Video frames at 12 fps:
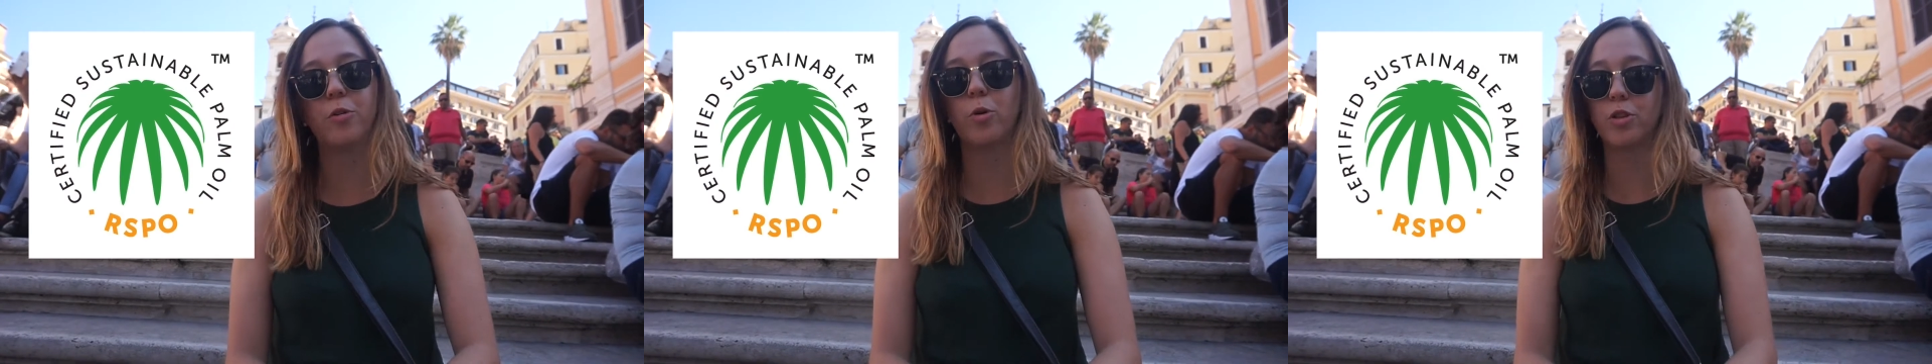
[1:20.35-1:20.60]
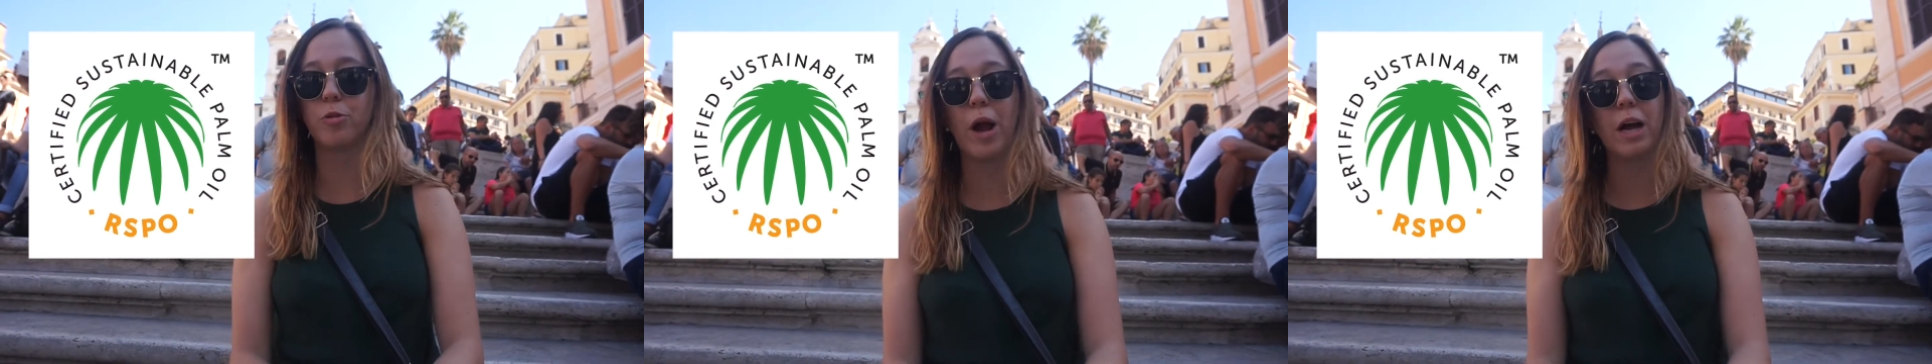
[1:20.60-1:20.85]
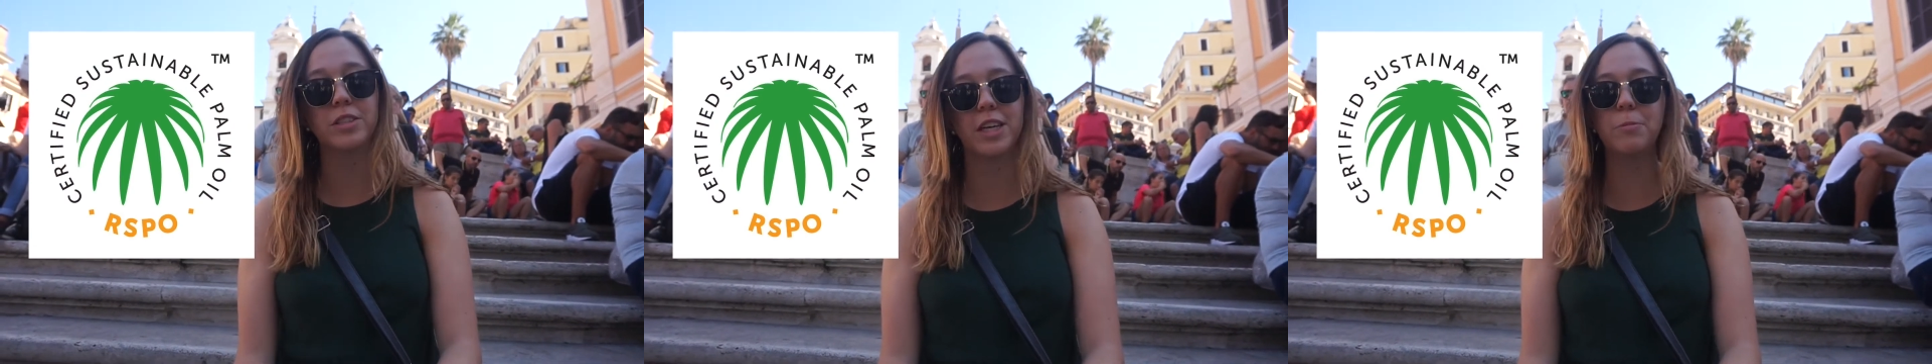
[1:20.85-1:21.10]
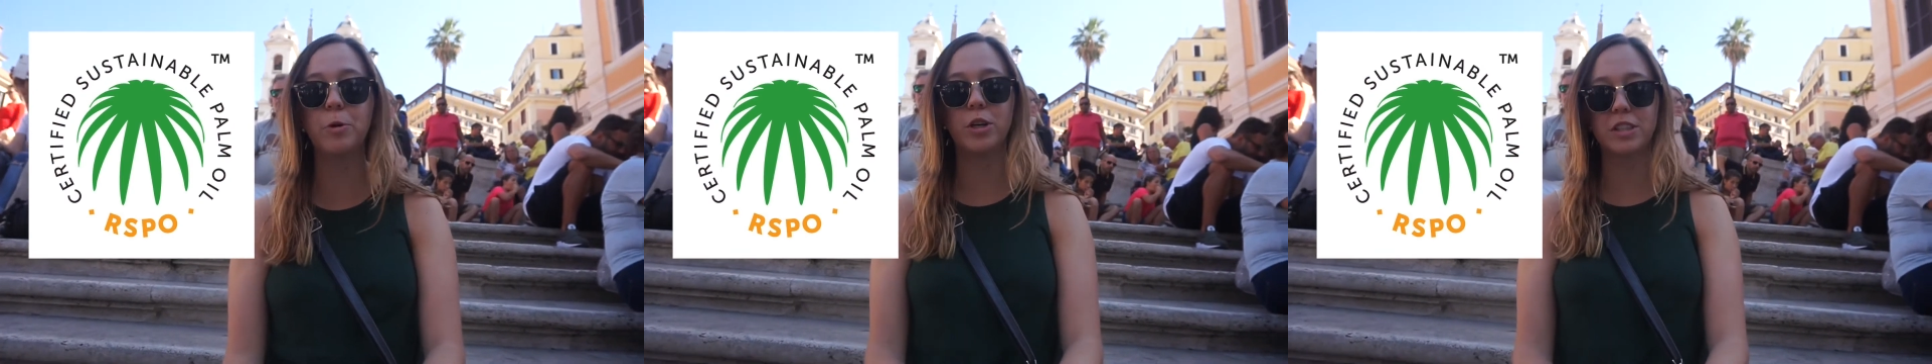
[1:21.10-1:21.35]
or the
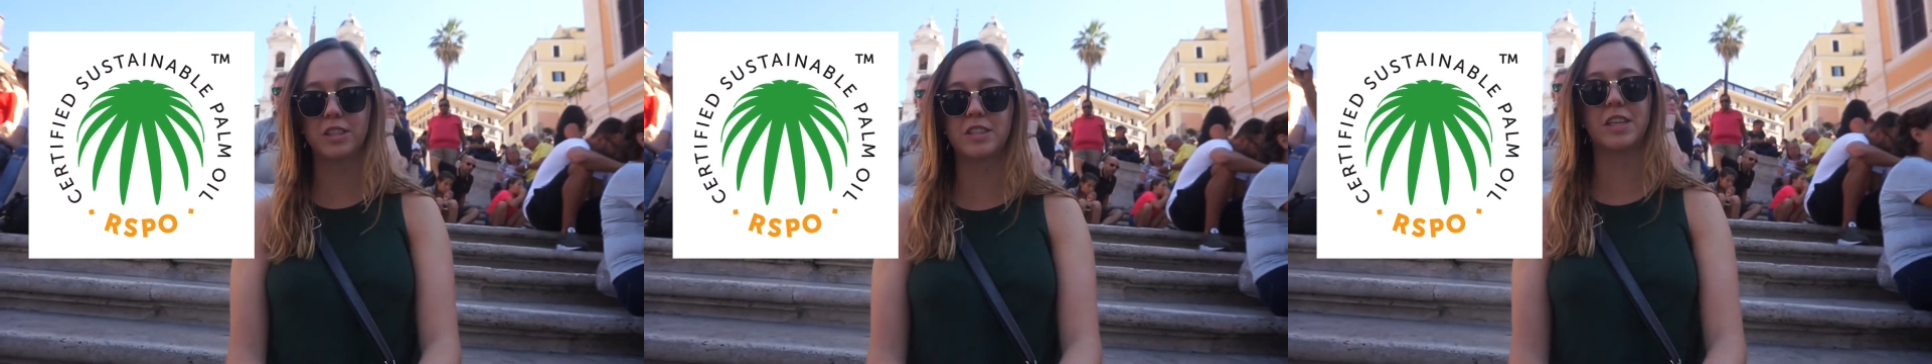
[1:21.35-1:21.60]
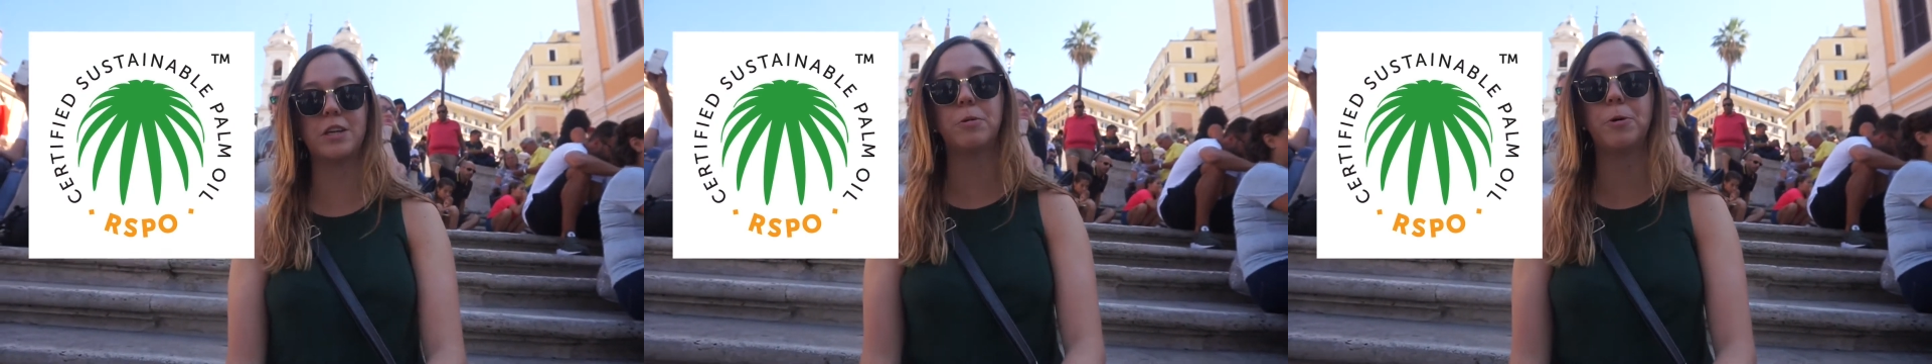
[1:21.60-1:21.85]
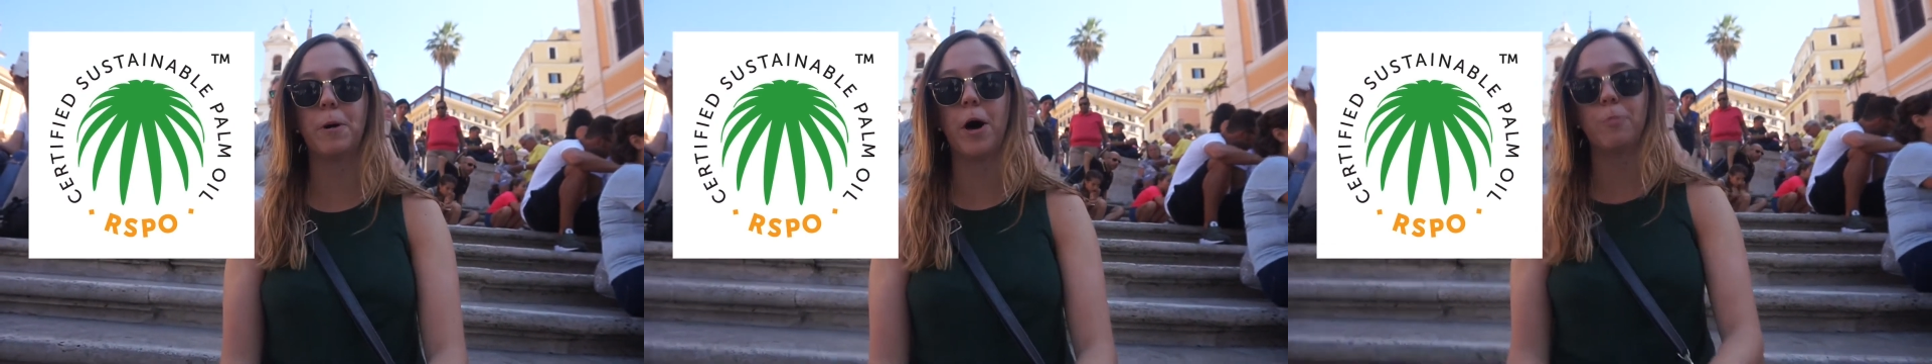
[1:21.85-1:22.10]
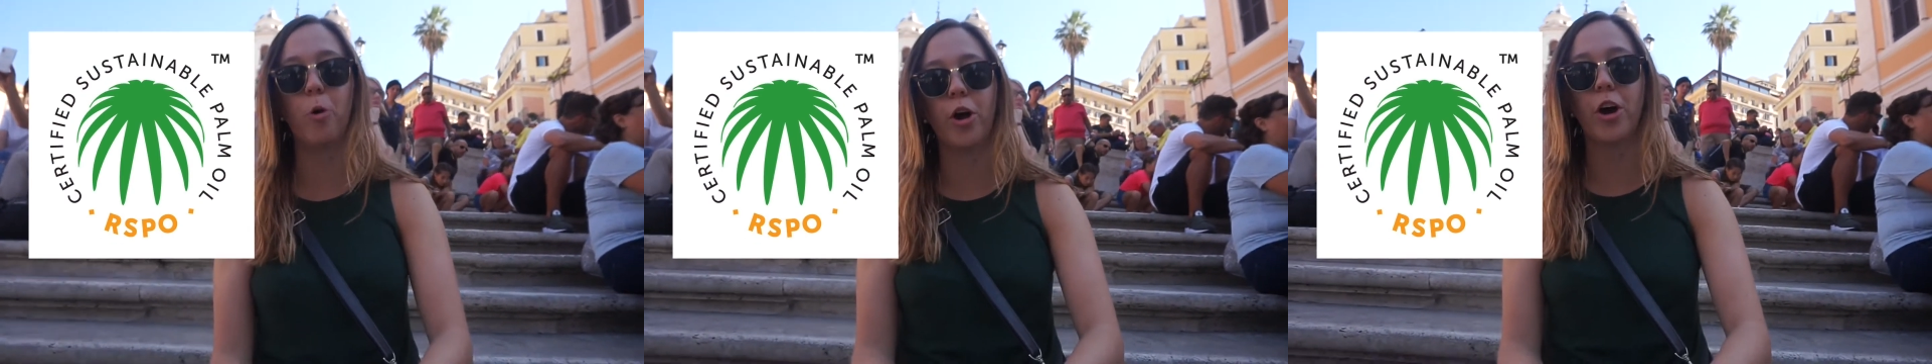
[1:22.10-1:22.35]
Roundtable on Sustainable
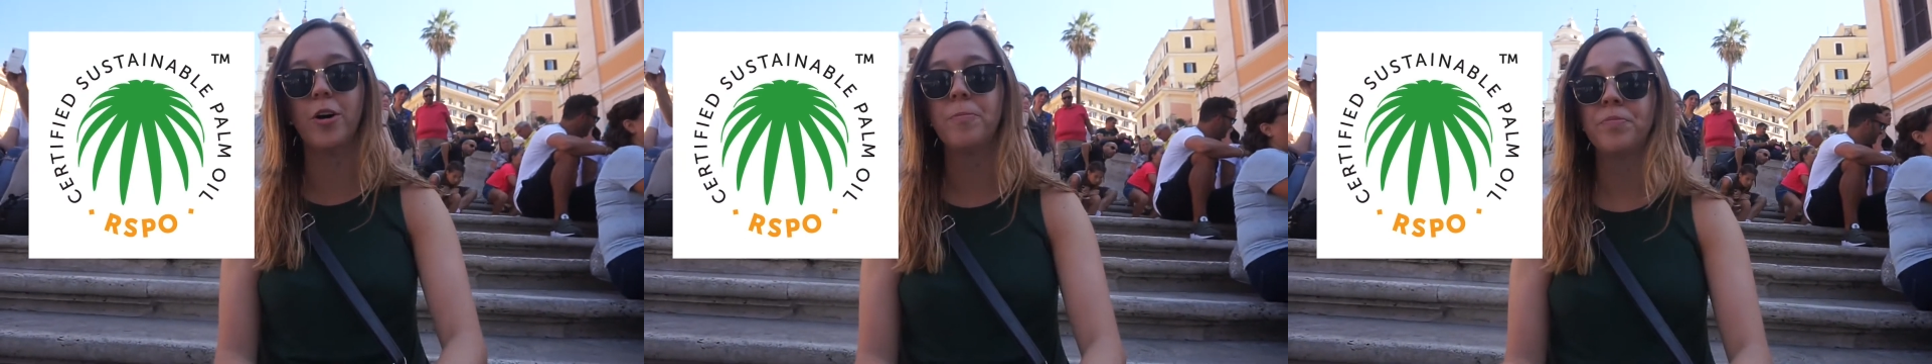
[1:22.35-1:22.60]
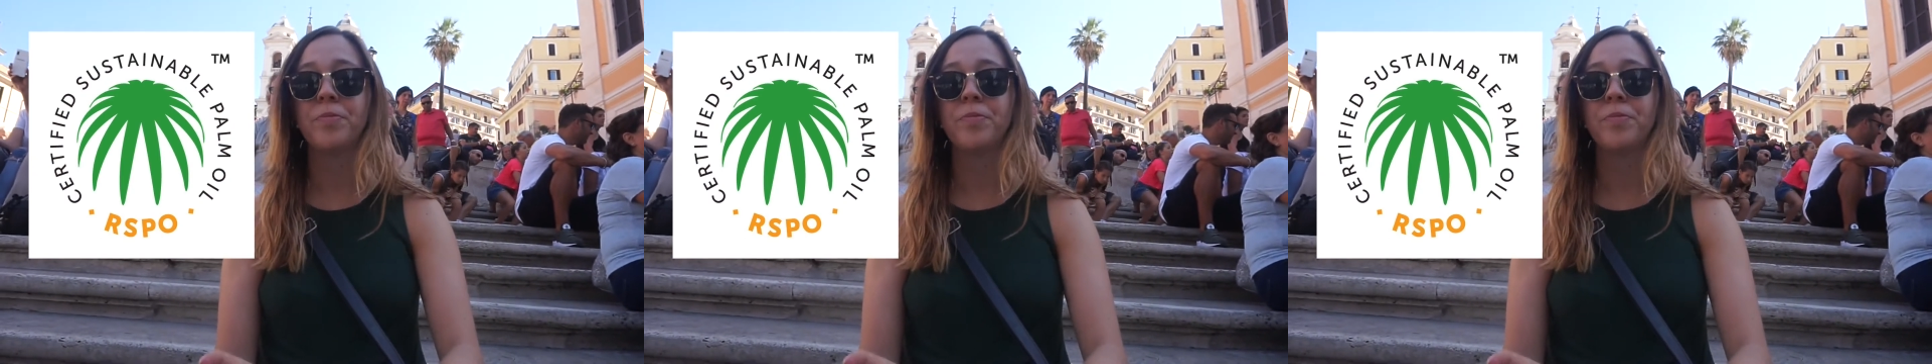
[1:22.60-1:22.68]
Palm Oil,